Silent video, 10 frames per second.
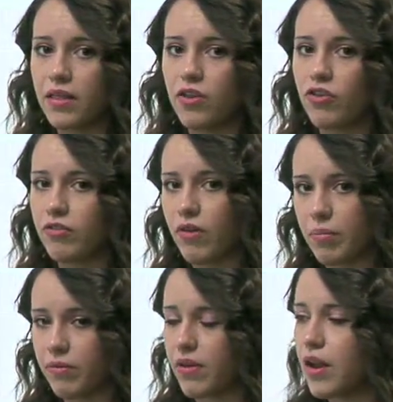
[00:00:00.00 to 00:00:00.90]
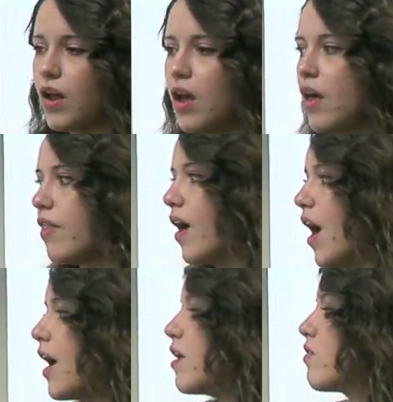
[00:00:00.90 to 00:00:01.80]
They just represent the
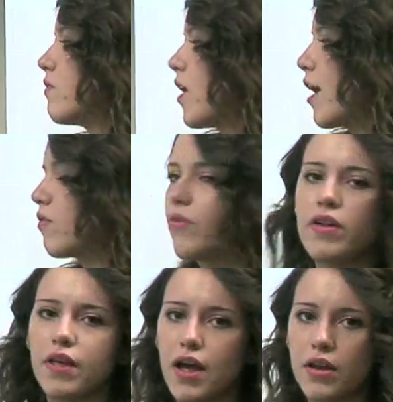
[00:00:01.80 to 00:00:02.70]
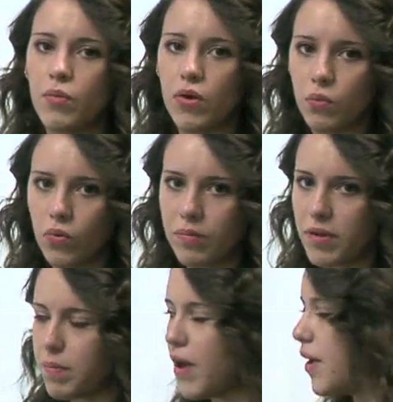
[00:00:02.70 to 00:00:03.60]
highest tax rate that anyone would
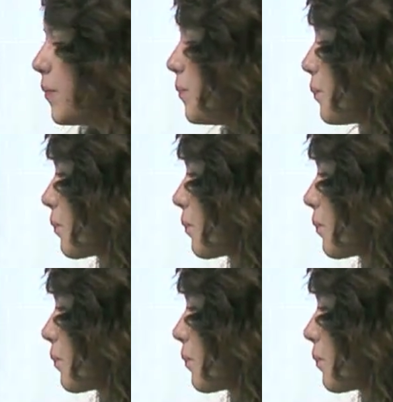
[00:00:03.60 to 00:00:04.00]
be paying.